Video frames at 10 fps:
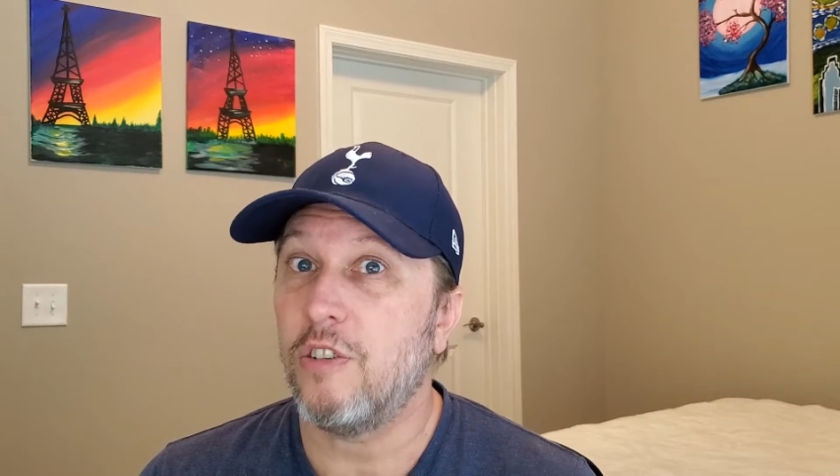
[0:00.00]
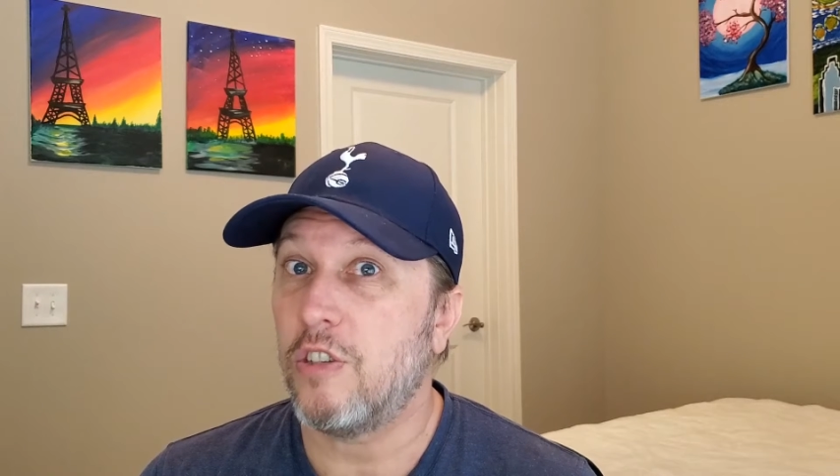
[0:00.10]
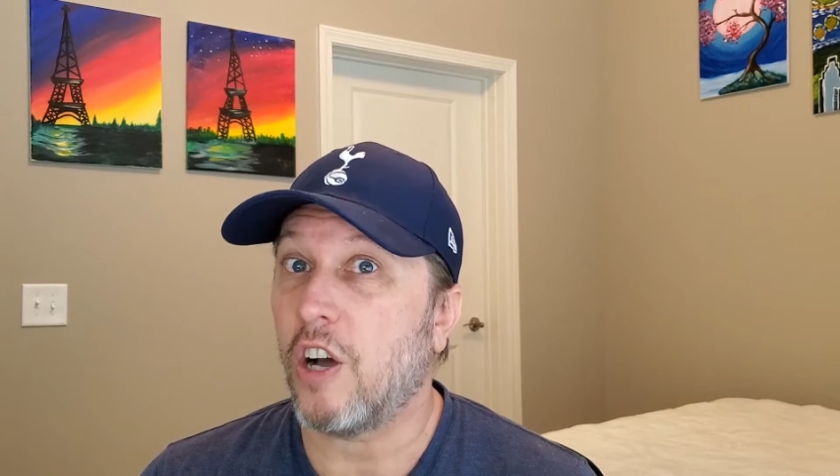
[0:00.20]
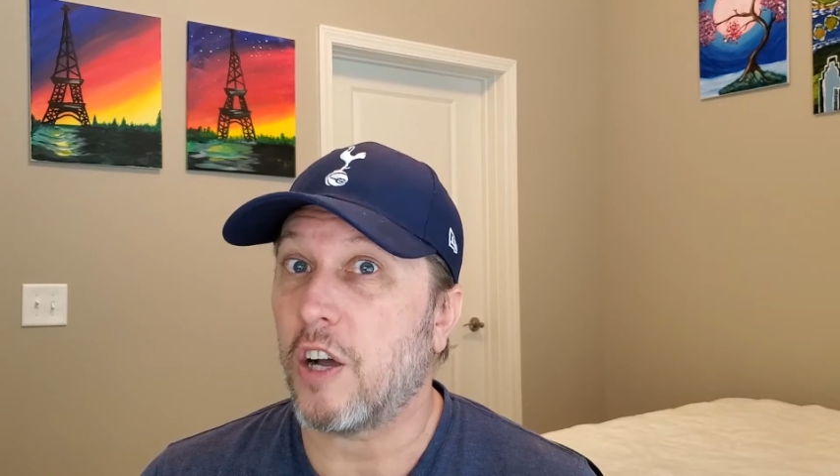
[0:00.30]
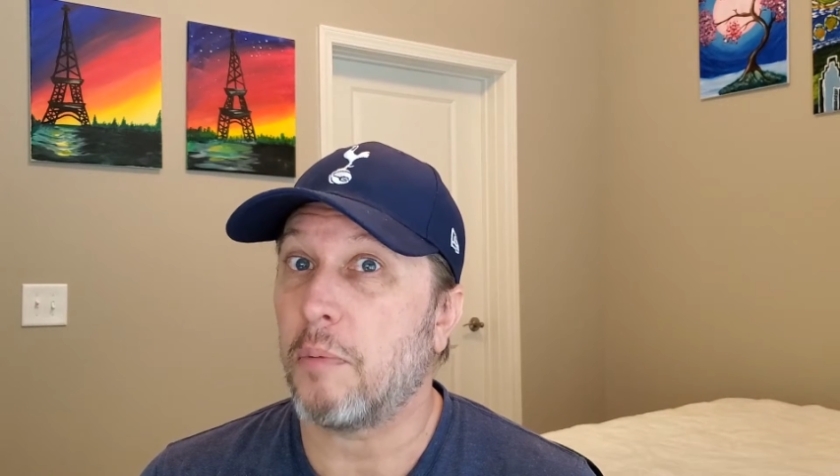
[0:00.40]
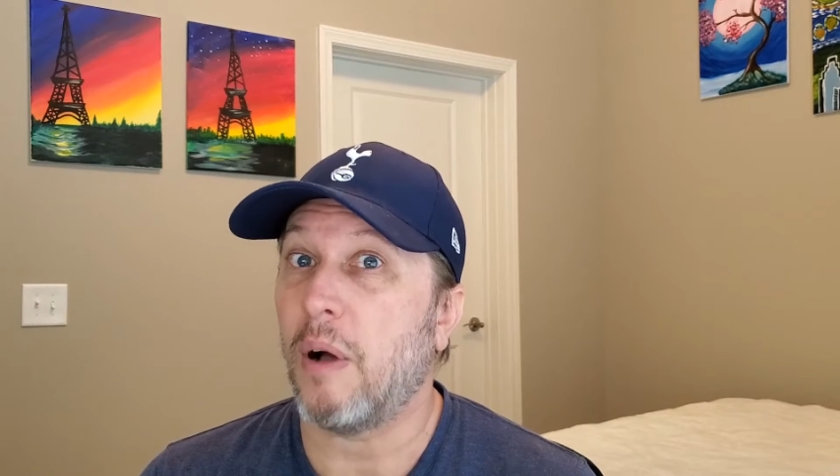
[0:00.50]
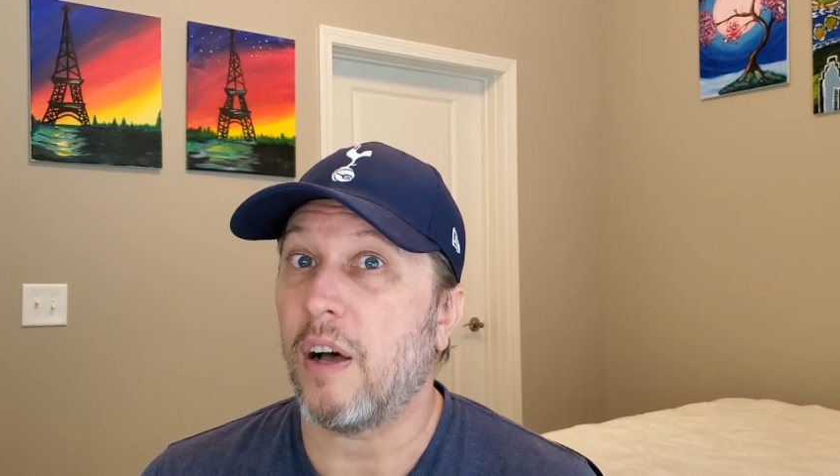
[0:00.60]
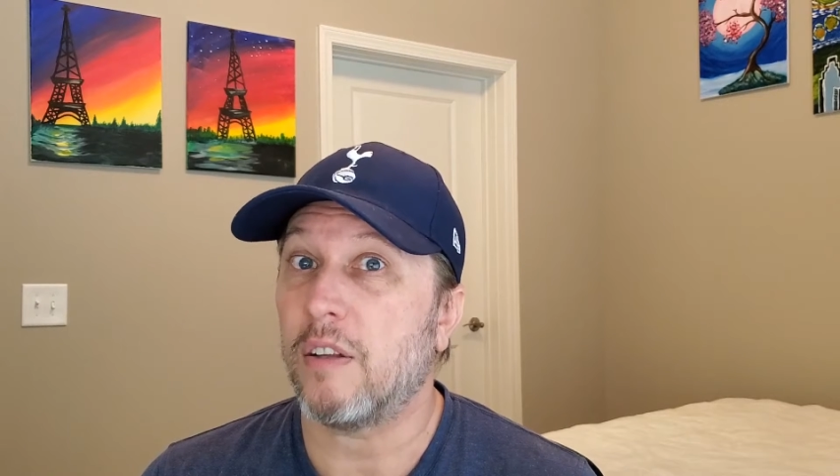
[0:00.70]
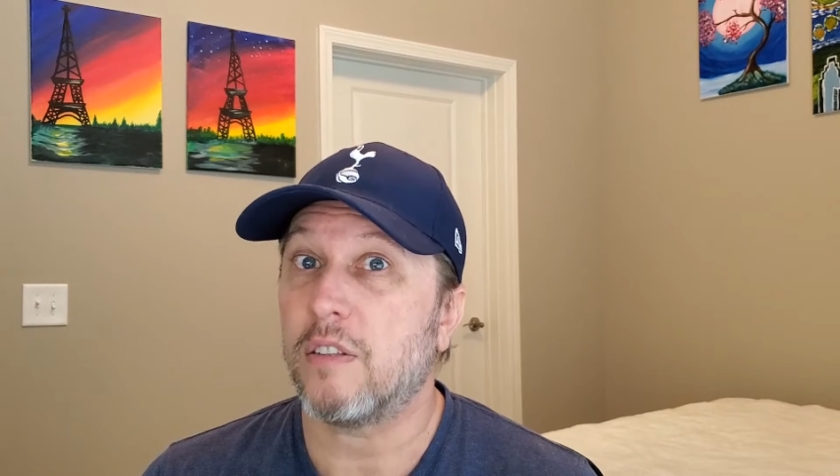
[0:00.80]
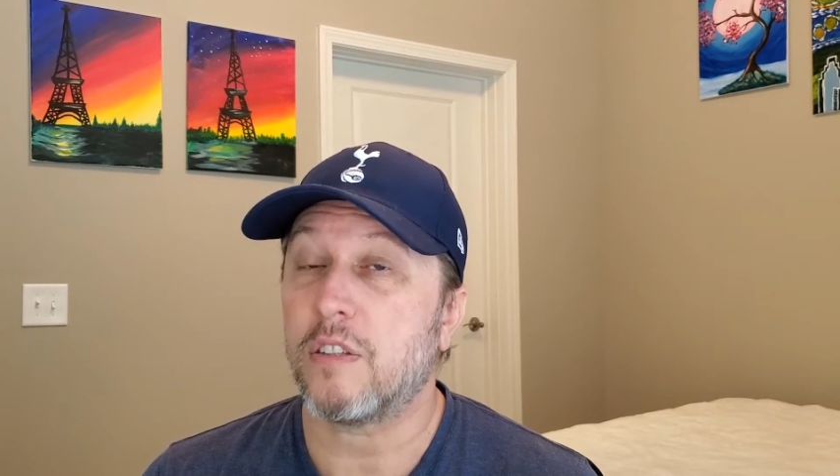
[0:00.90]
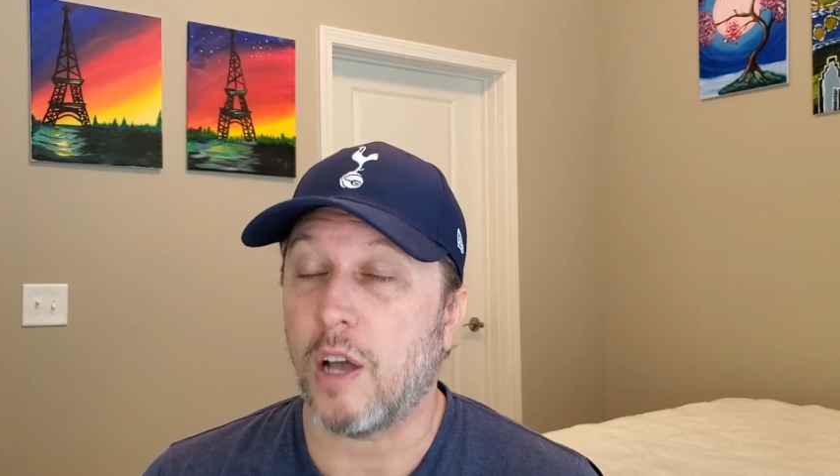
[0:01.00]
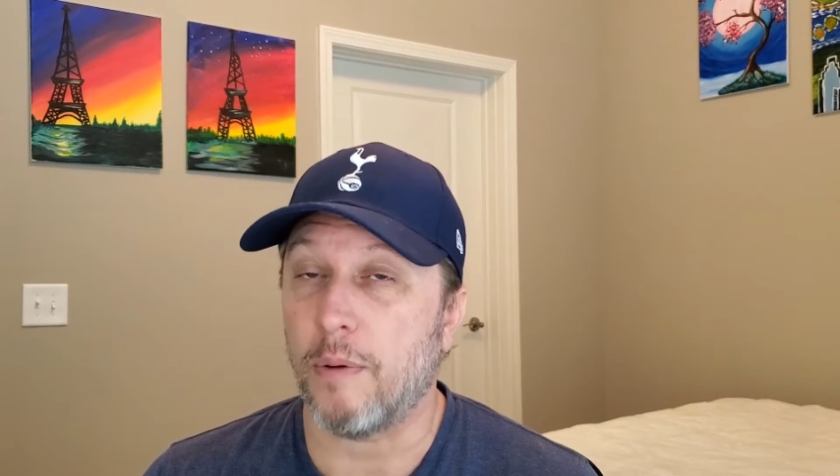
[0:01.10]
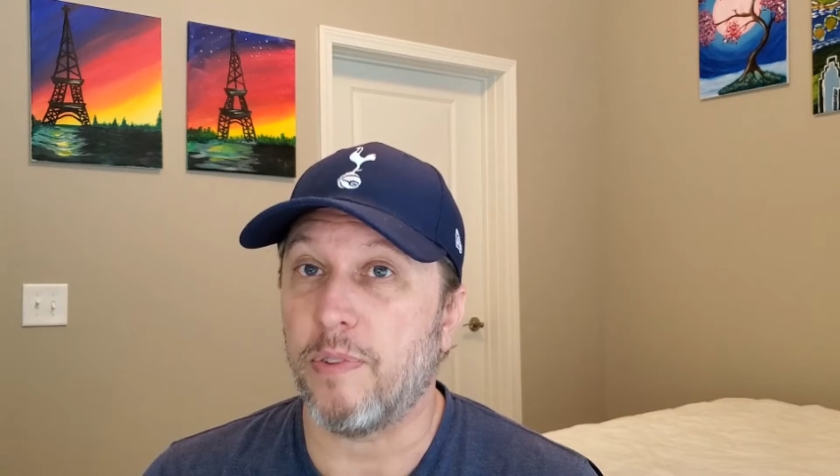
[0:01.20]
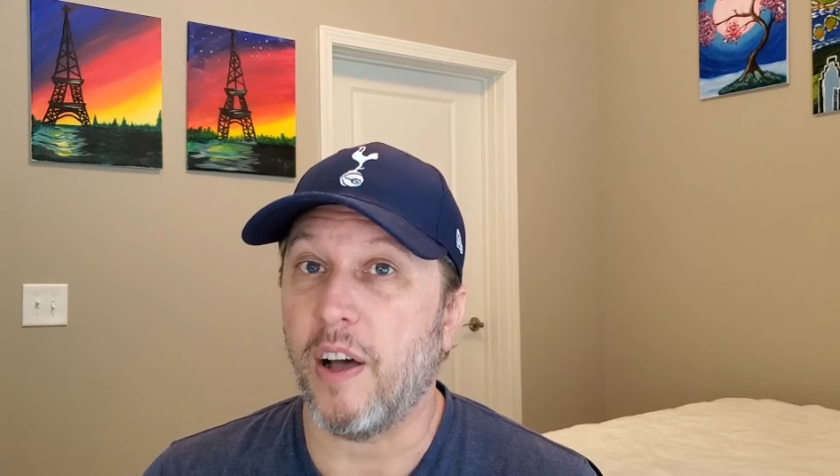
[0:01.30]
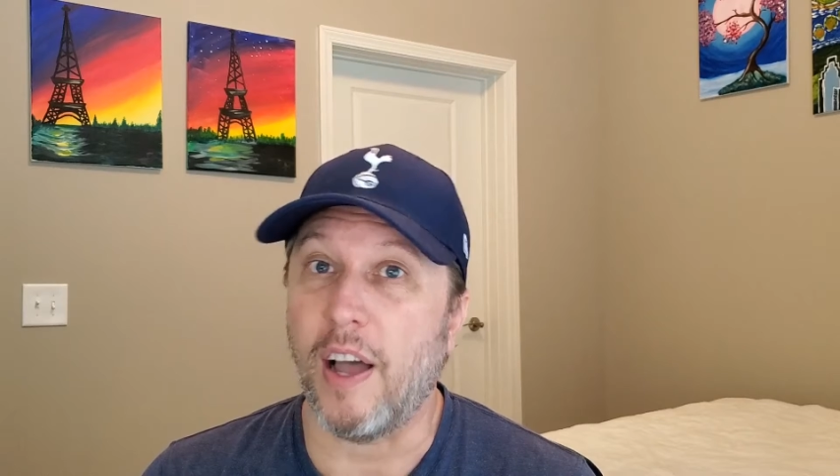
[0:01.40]
to talk about
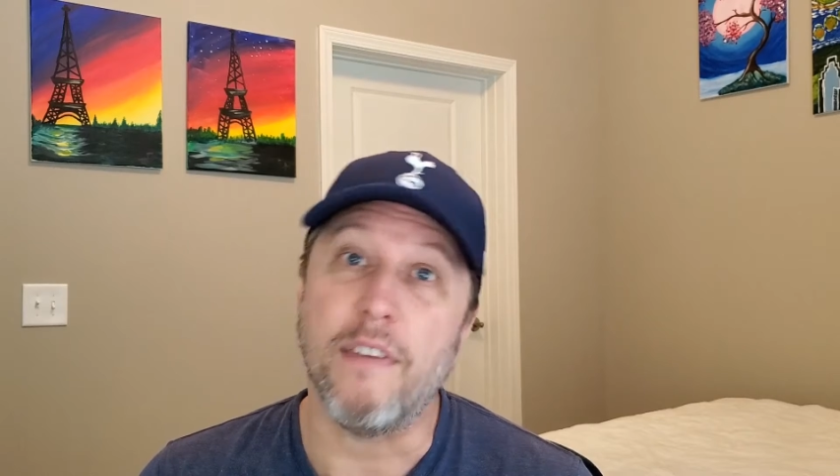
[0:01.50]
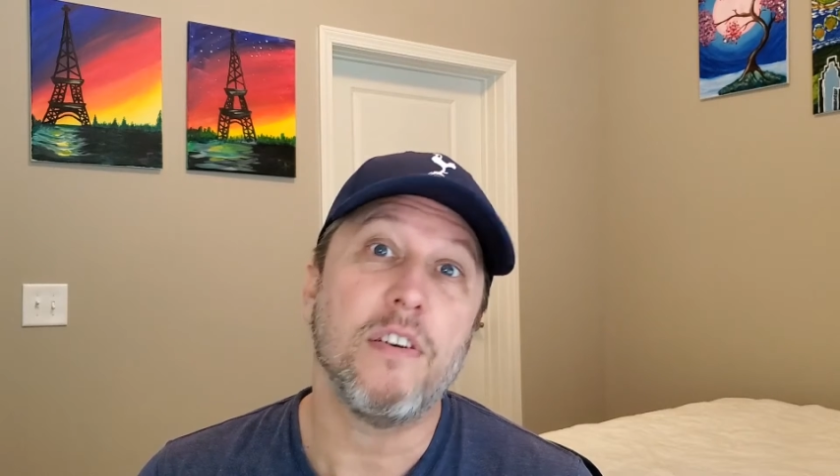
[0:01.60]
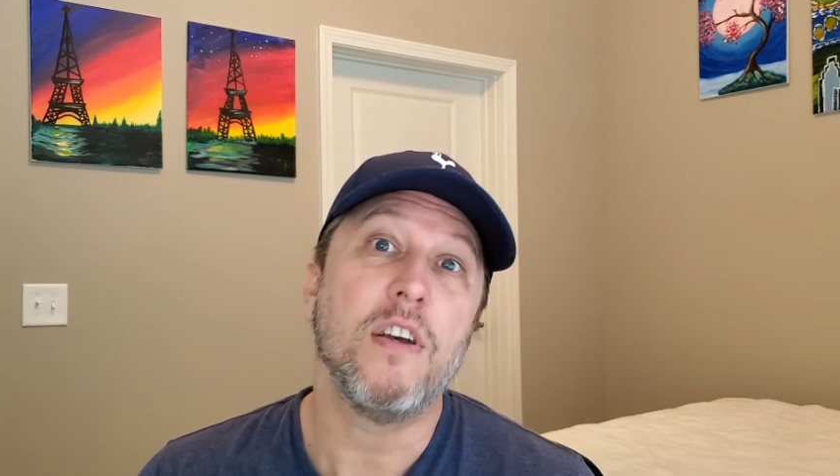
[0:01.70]
top 5.